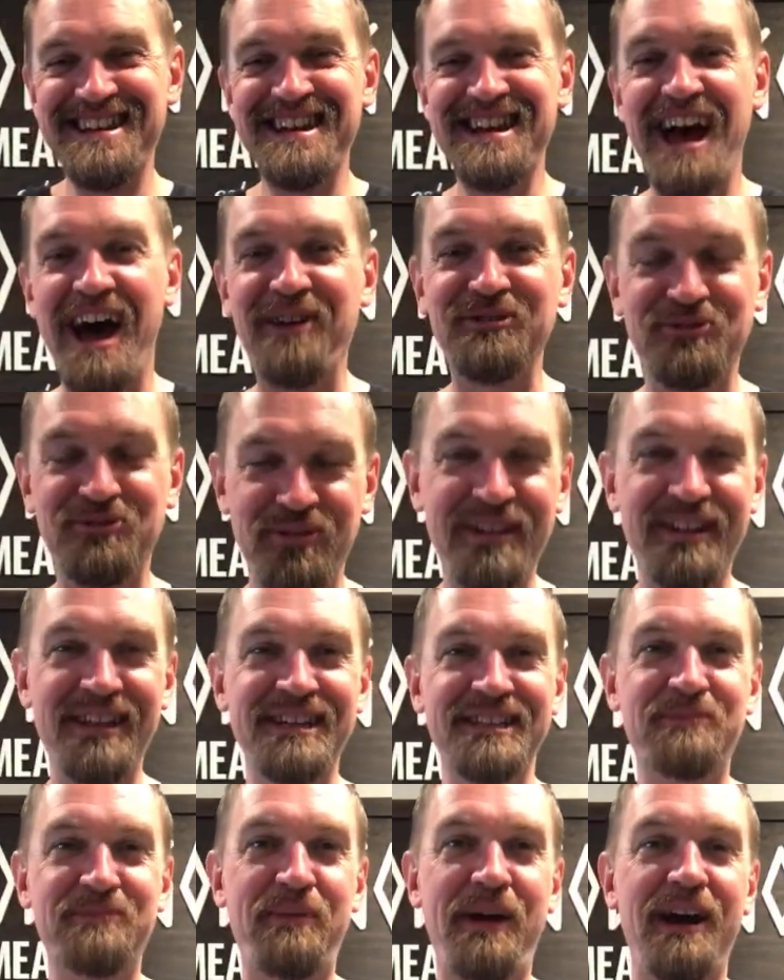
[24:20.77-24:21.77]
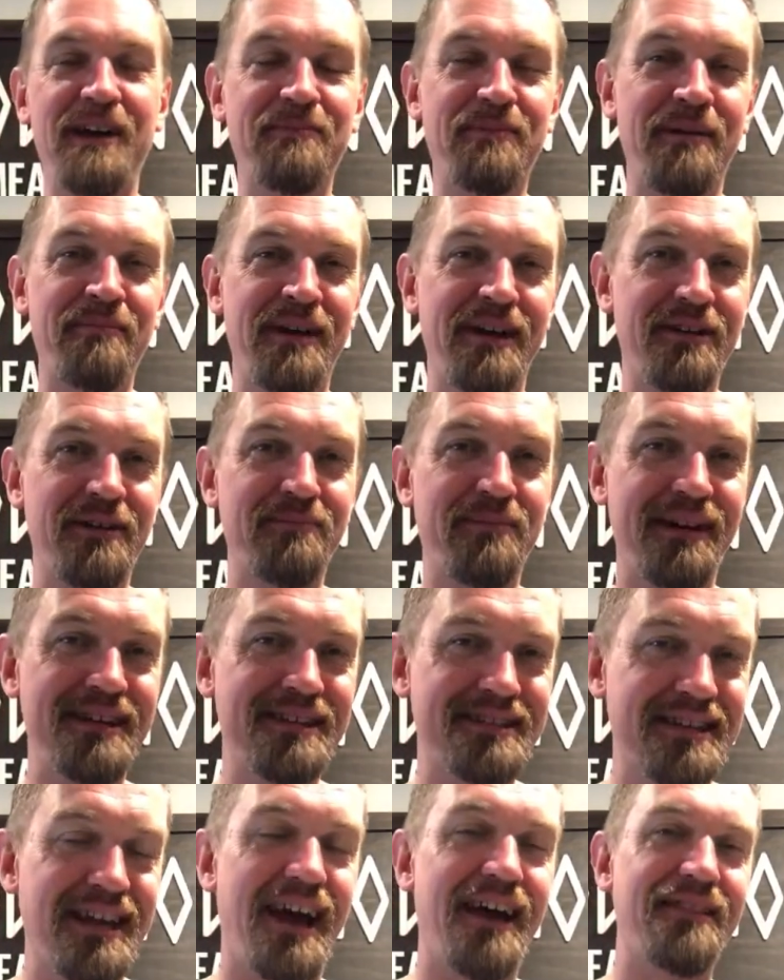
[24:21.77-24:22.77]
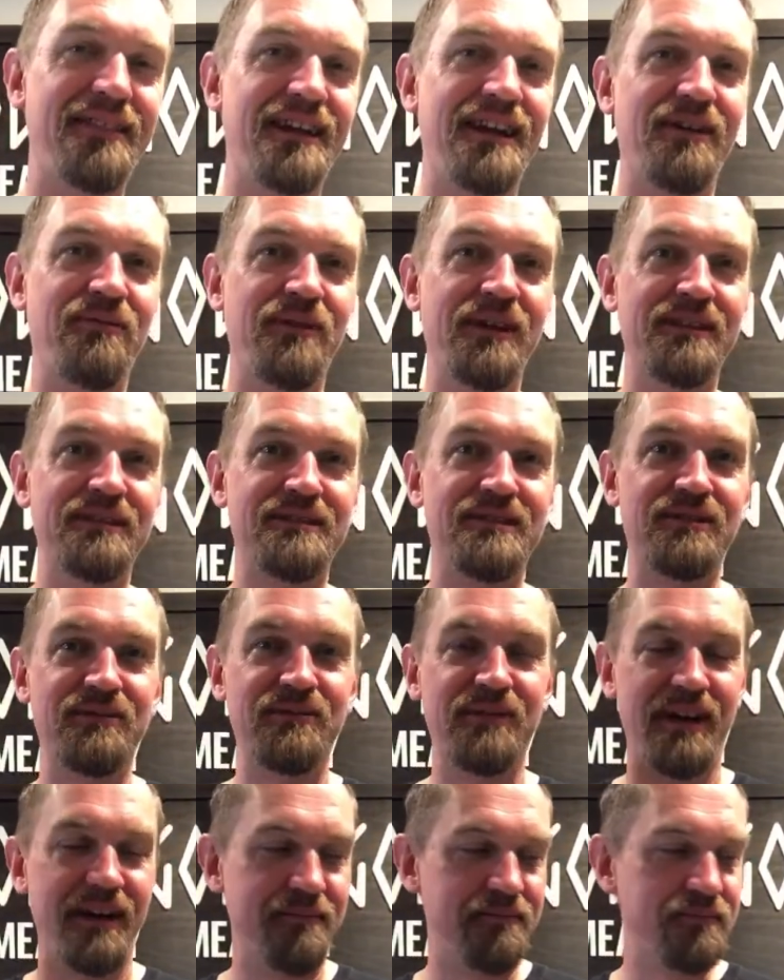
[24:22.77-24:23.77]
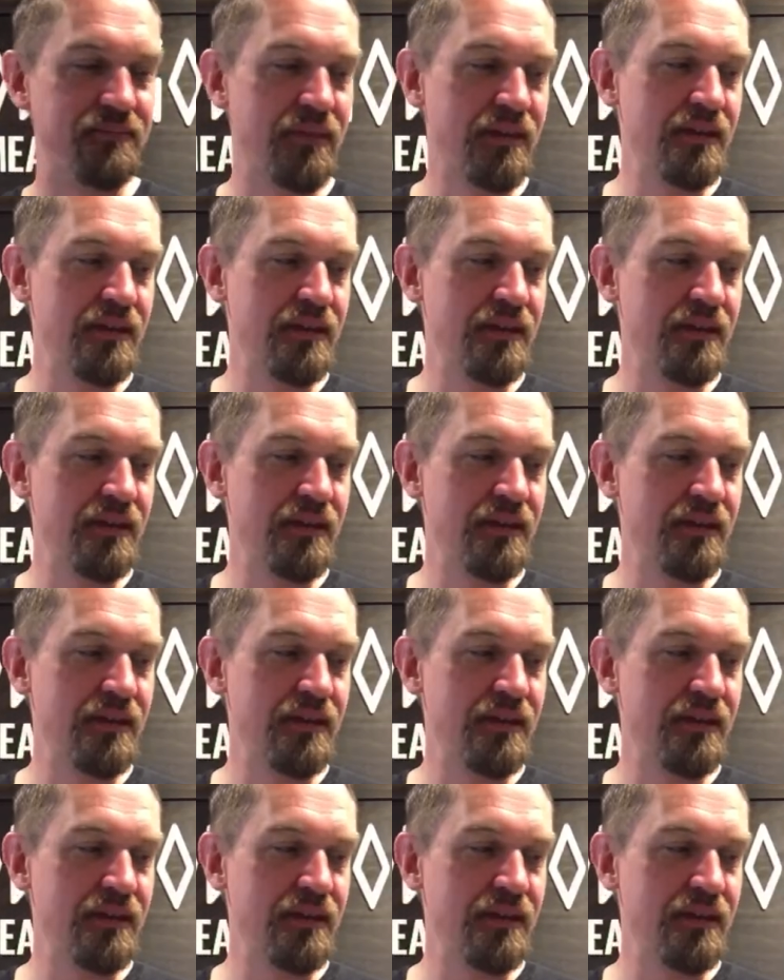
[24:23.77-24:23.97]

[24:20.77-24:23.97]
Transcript: I was really inspired by my good buddy Scott that I went to